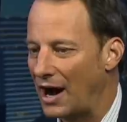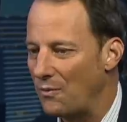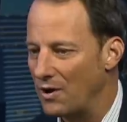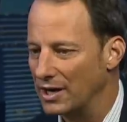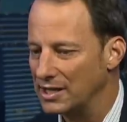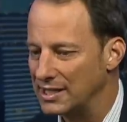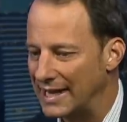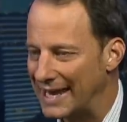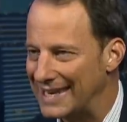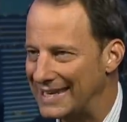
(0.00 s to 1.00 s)
I wanted to
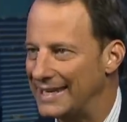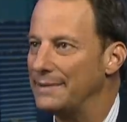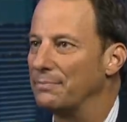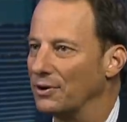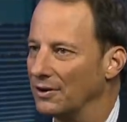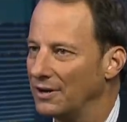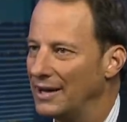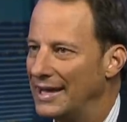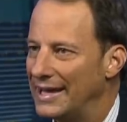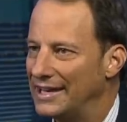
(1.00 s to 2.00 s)
get deeper
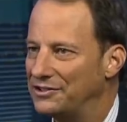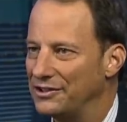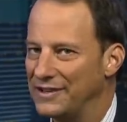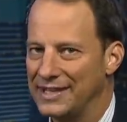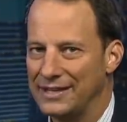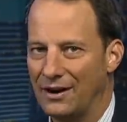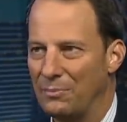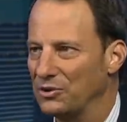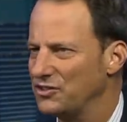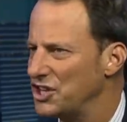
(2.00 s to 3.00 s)
into the
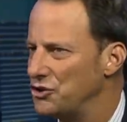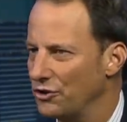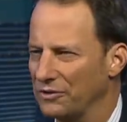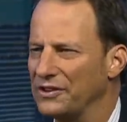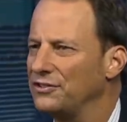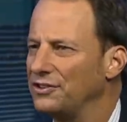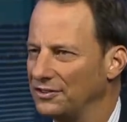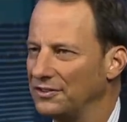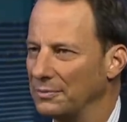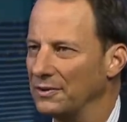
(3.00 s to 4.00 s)
almost the nervous
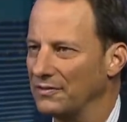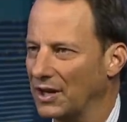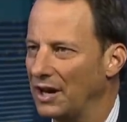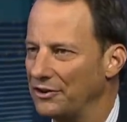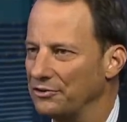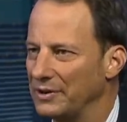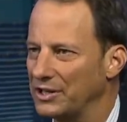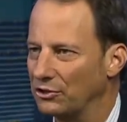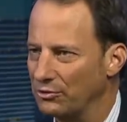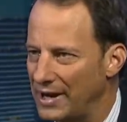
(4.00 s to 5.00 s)
system of the country
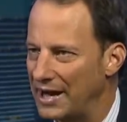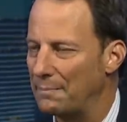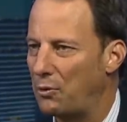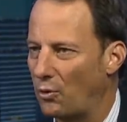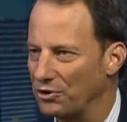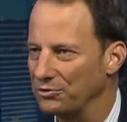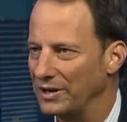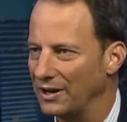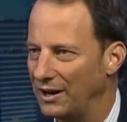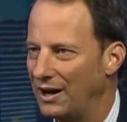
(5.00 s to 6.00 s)
to create a
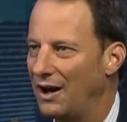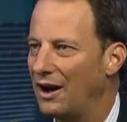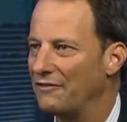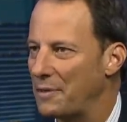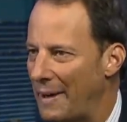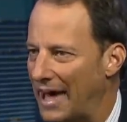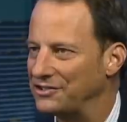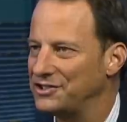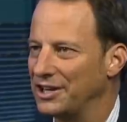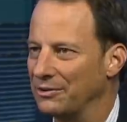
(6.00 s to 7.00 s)
portrait of the
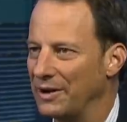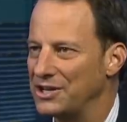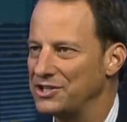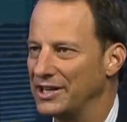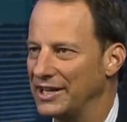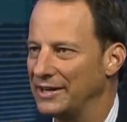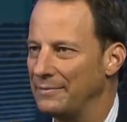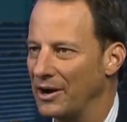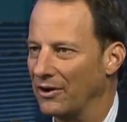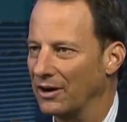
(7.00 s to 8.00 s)
past generation in
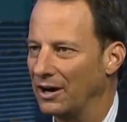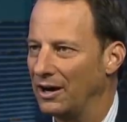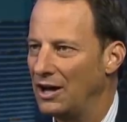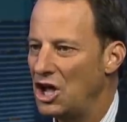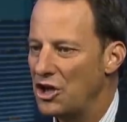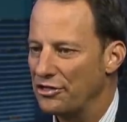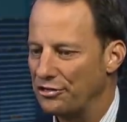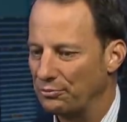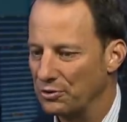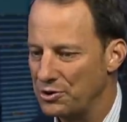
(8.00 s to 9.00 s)
America
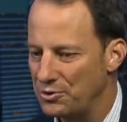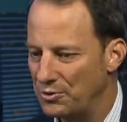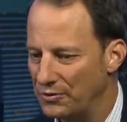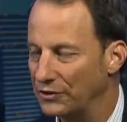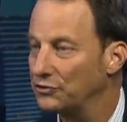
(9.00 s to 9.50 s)
through the